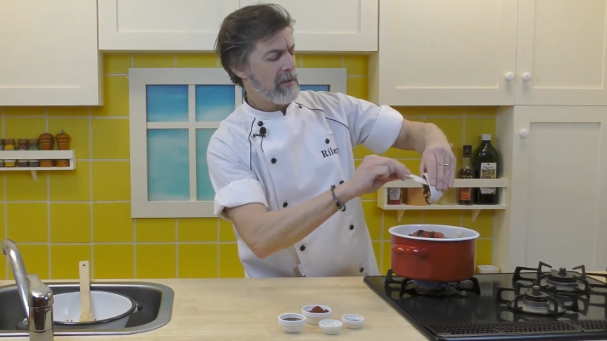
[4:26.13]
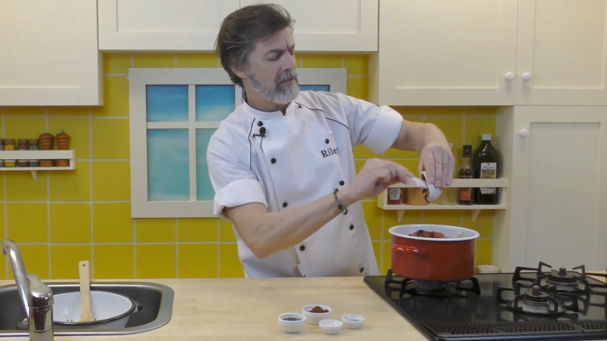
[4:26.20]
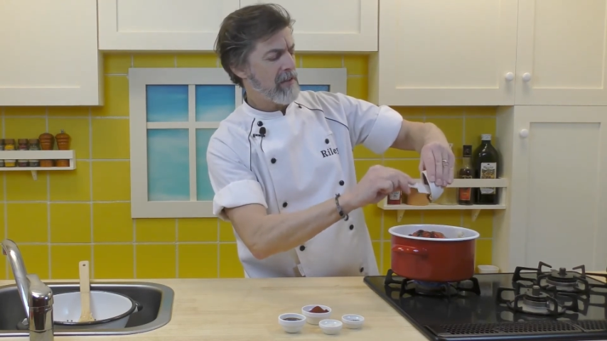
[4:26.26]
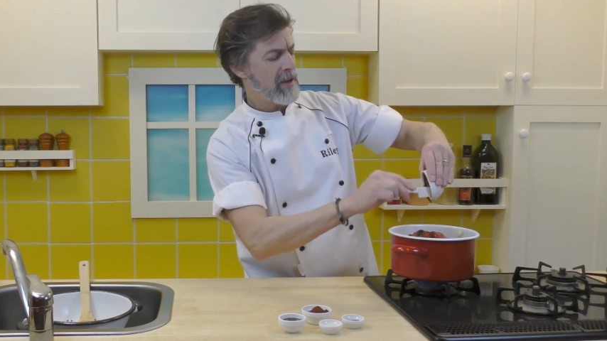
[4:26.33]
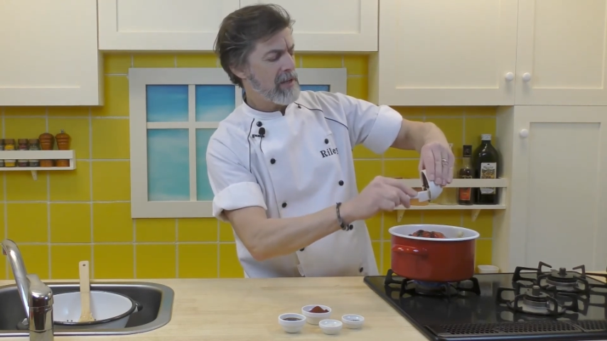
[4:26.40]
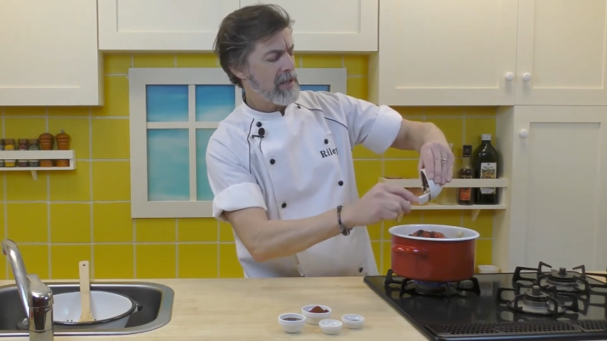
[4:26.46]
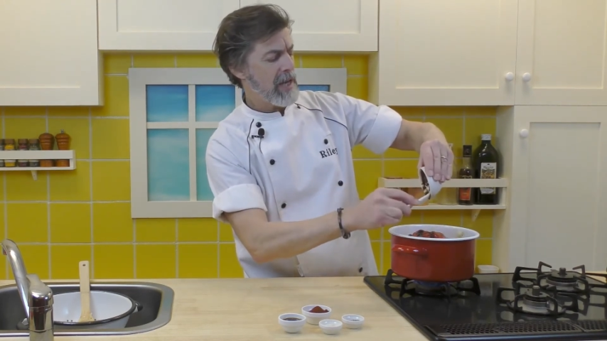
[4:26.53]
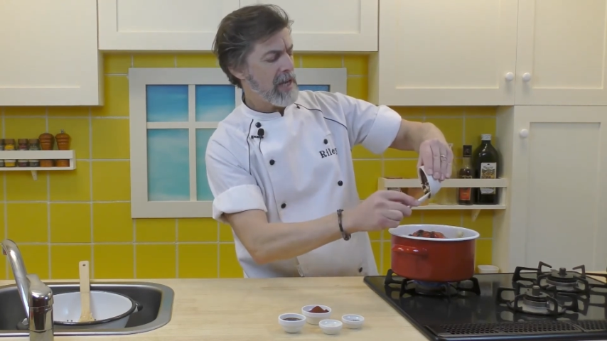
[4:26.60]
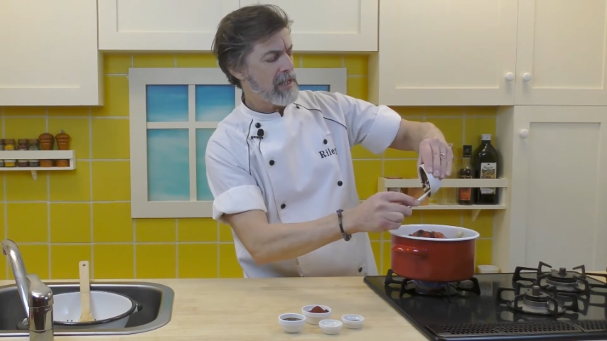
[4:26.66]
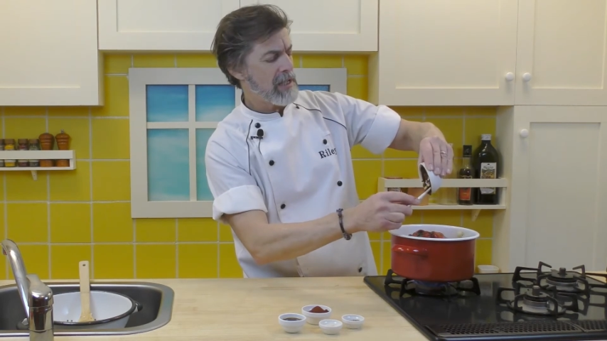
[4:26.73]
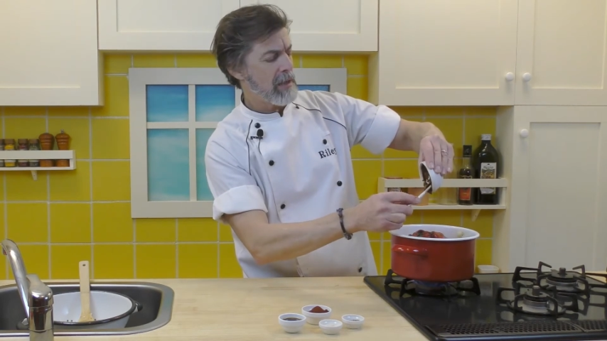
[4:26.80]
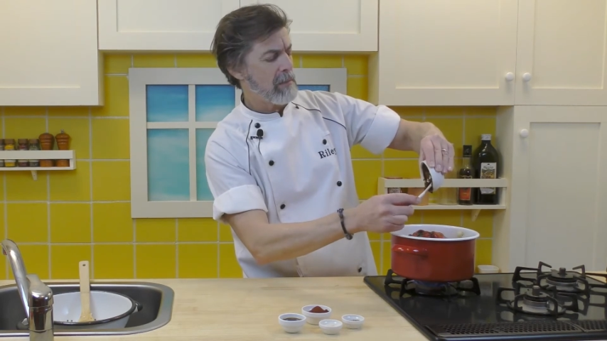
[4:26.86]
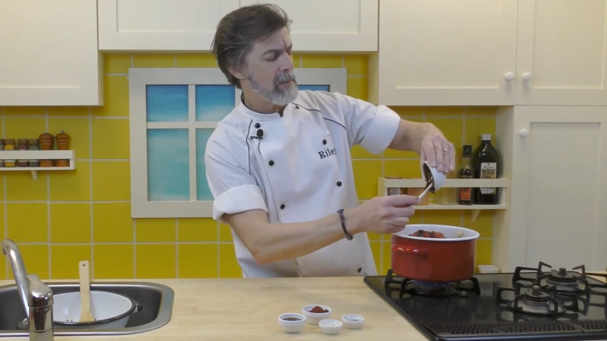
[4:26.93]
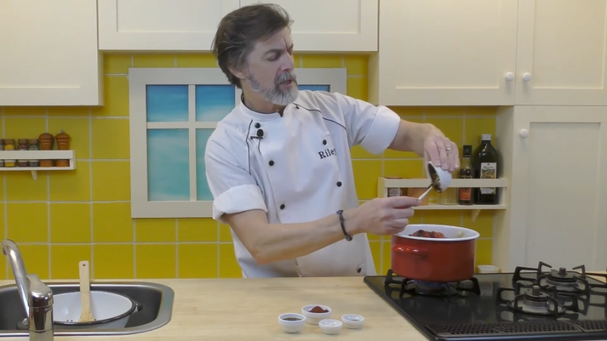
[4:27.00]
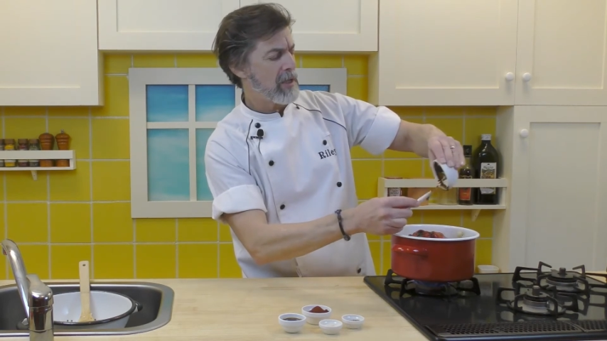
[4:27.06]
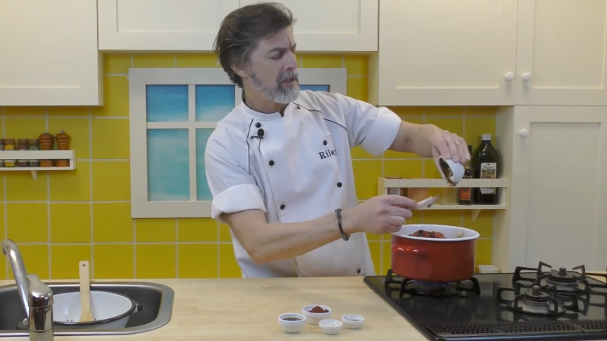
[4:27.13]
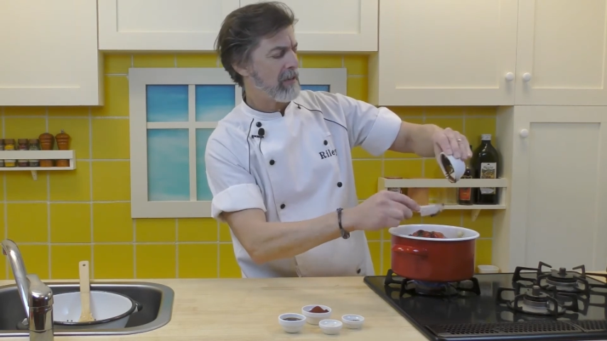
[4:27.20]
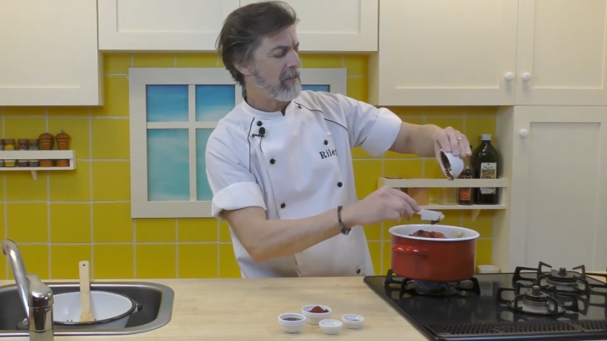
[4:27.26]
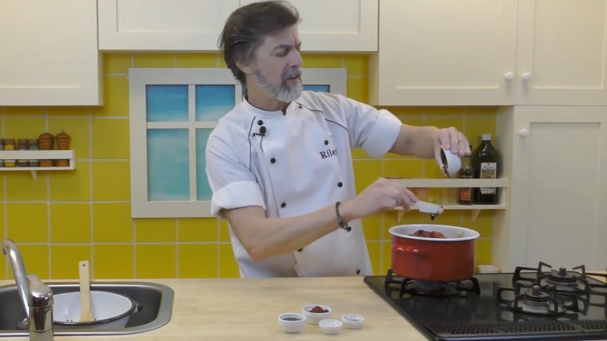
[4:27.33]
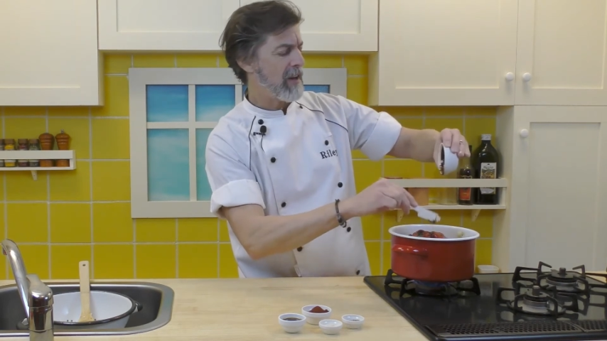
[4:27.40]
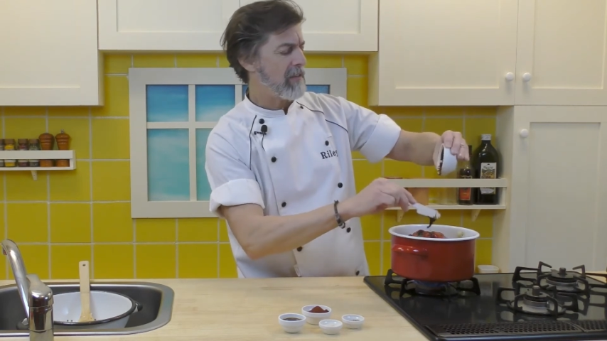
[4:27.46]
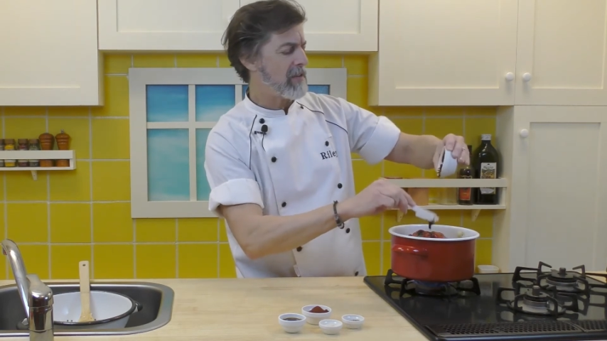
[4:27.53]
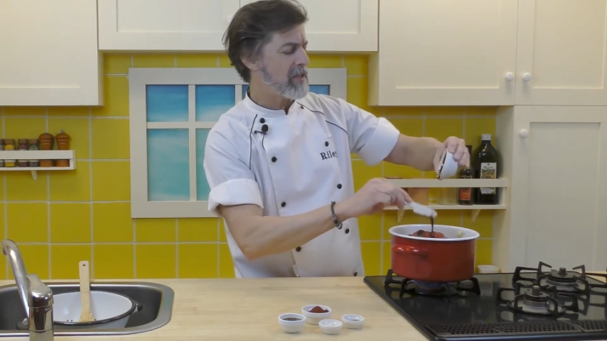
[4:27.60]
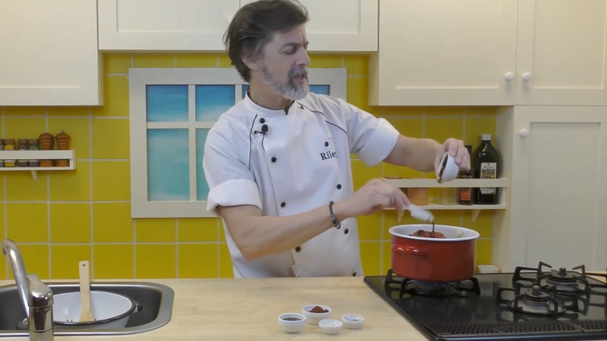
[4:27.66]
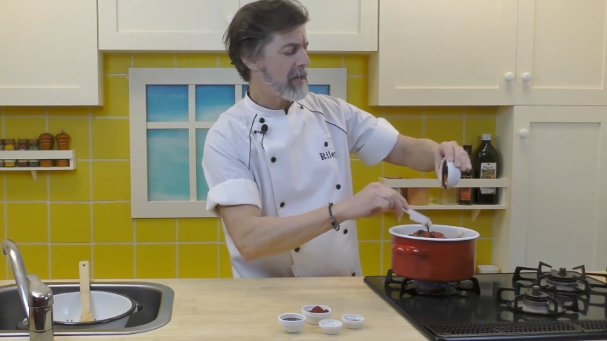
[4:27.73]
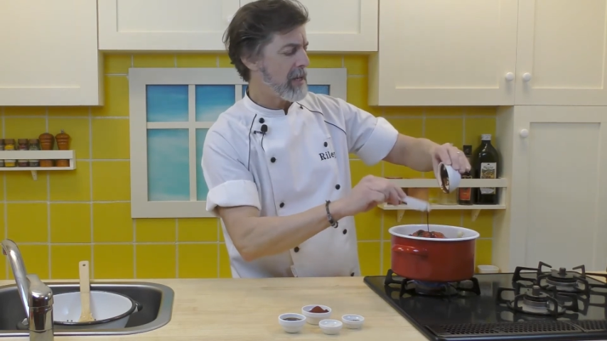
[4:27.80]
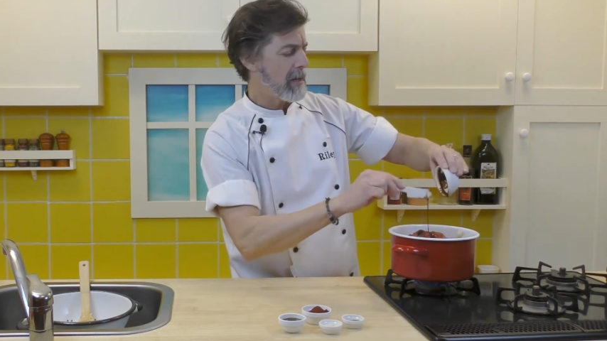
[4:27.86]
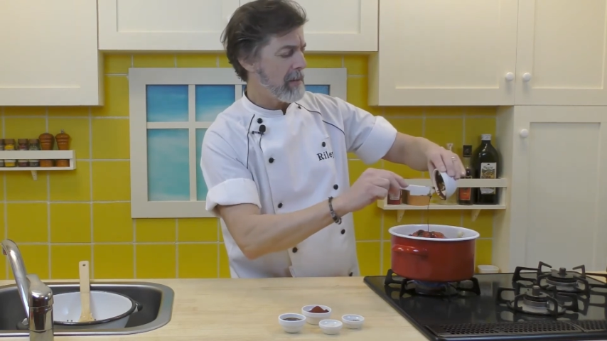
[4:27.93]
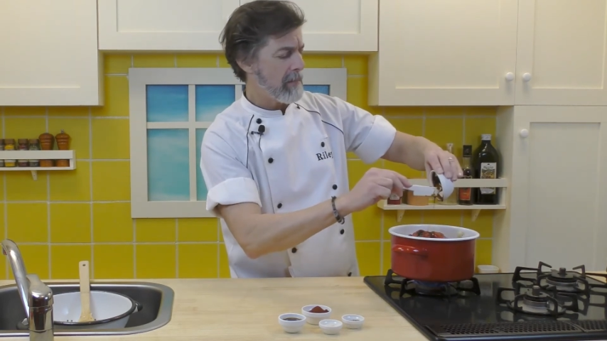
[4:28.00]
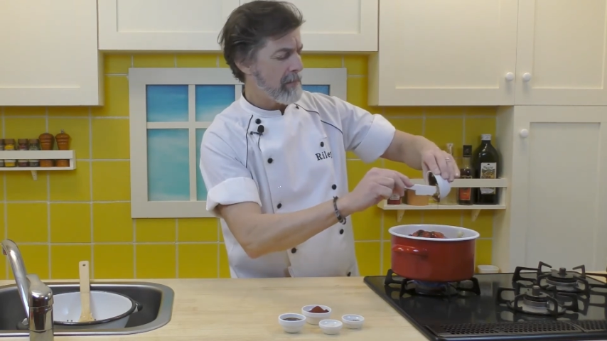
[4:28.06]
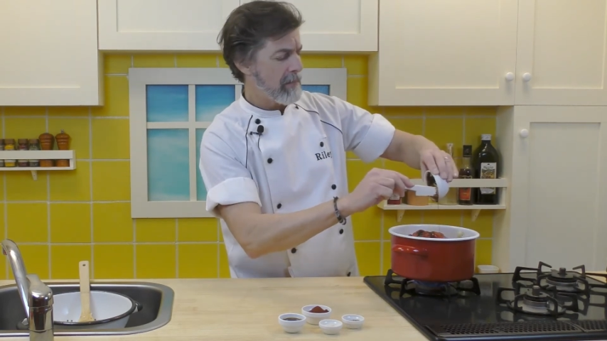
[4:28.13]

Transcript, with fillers: fantastic mixture of flavors in there.